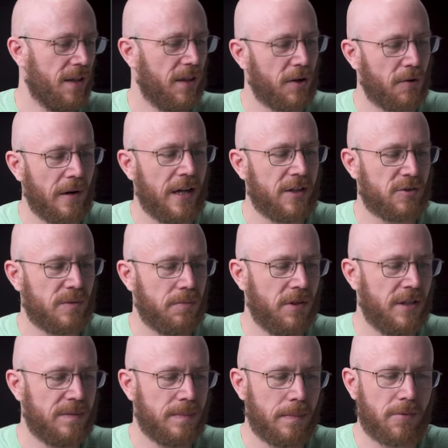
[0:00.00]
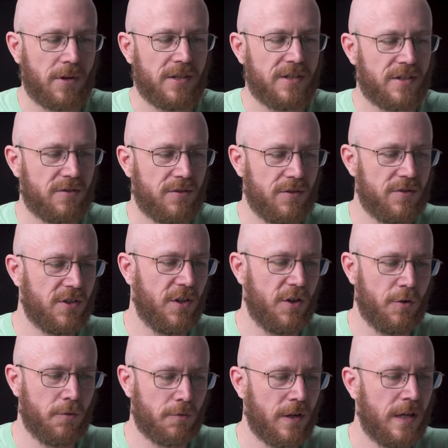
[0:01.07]
The crash replacement price includes a
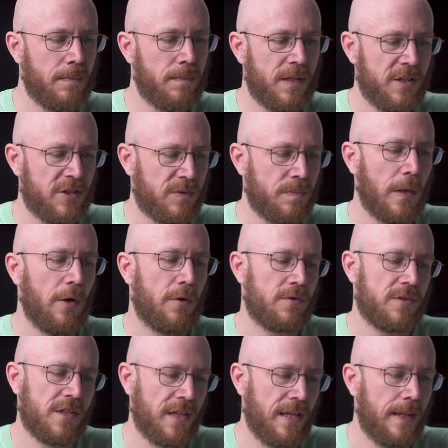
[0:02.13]
new rim, spokes,